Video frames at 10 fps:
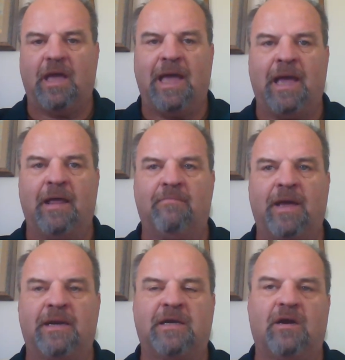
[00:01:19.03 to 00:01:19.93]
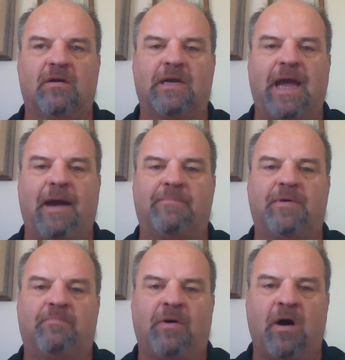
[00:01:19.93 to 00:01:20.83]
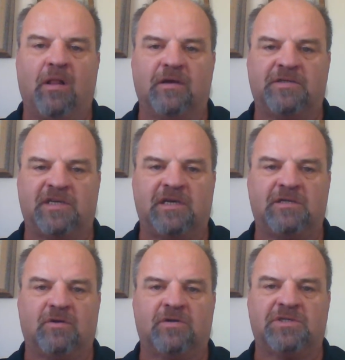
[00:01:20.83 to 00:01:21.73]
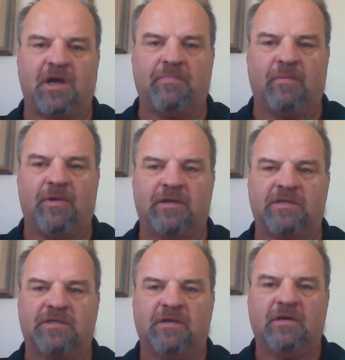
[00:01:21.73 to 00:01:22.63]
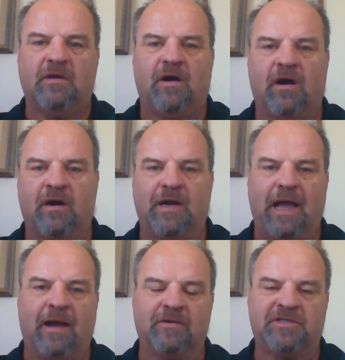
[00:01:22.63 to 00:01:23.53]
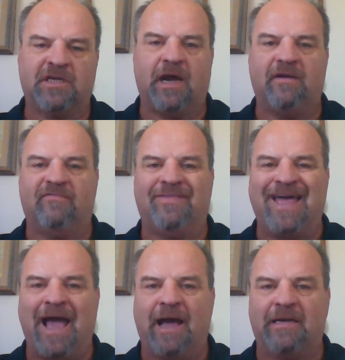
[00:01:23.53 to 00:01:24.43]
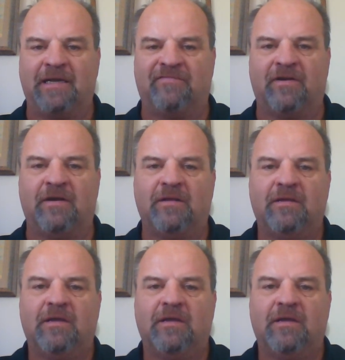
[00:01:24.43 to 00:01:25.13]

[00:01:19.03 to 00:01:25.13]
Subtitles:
and Medicare gap policies or supplements are outside of that even,